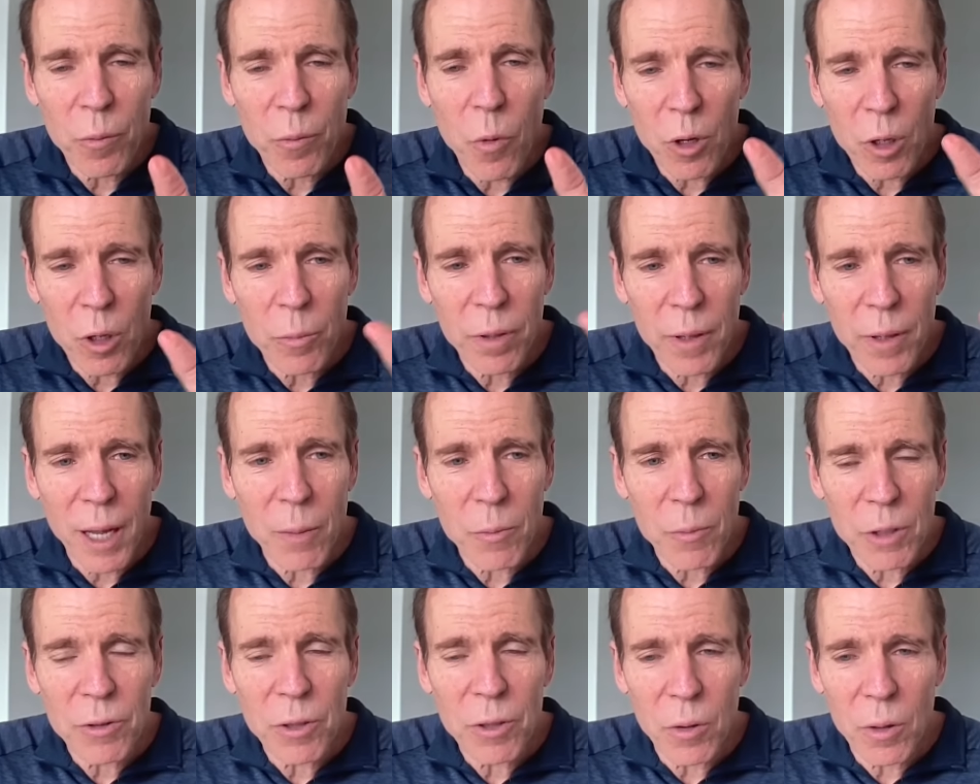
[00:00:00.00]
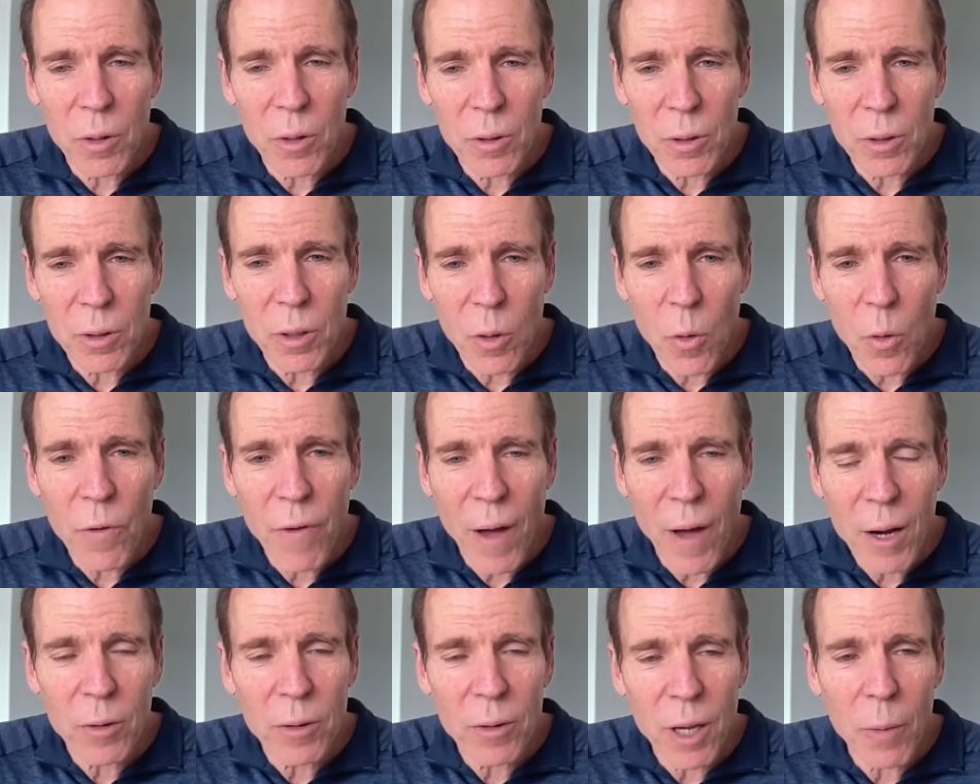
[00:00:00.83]
from all the plant material that
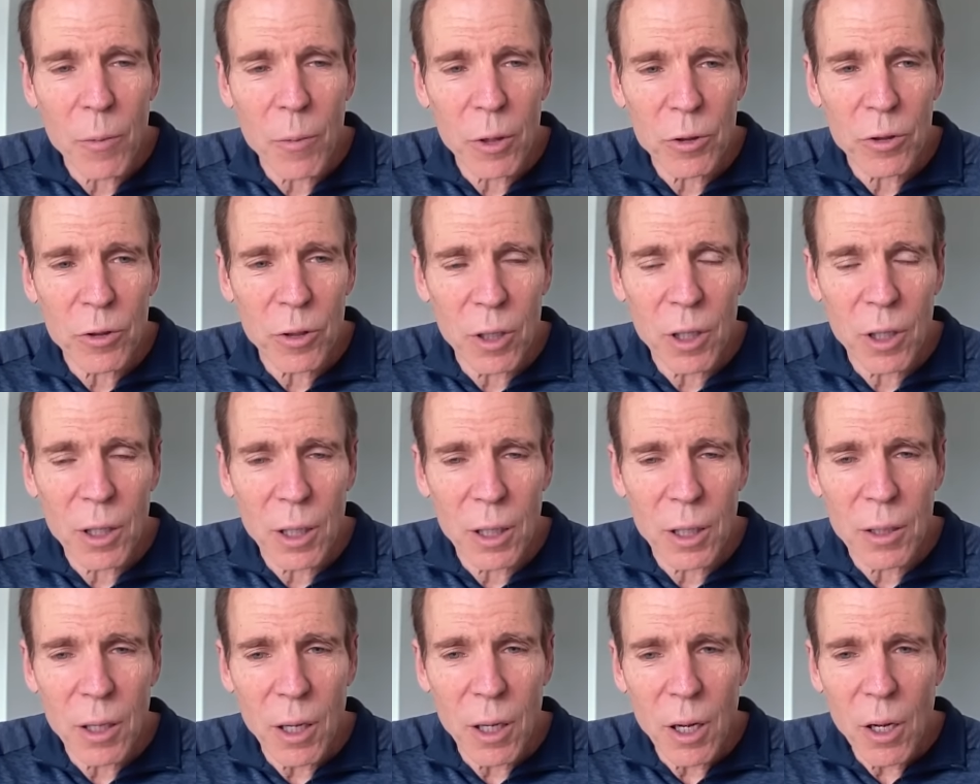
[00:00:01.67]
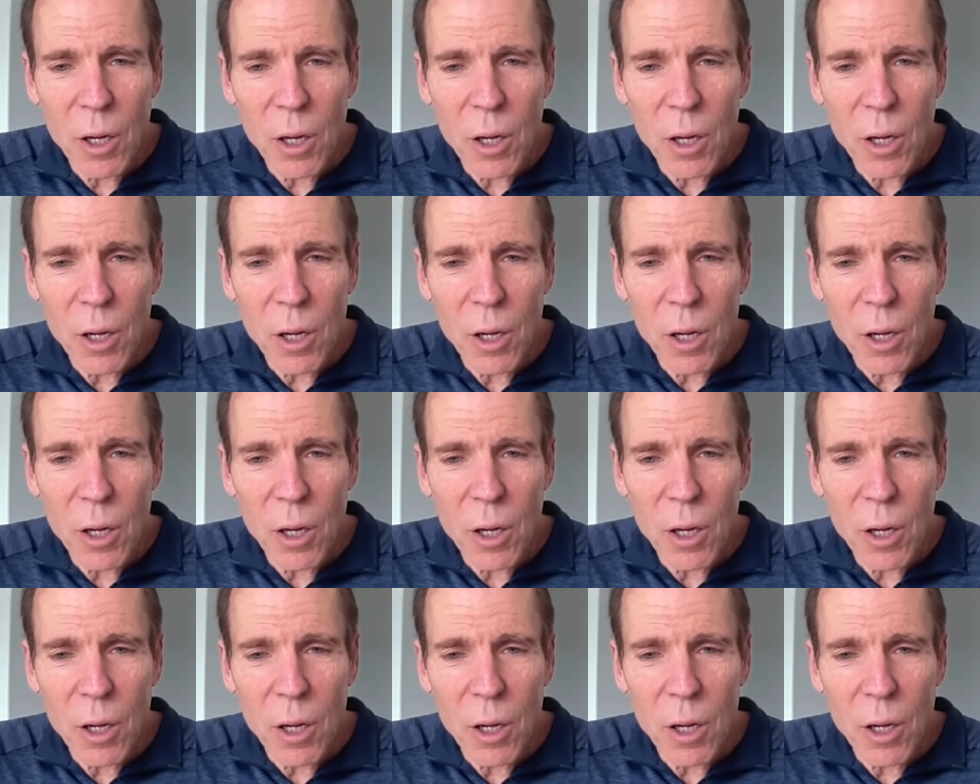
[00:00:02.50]
phytochemicals you're going to eat.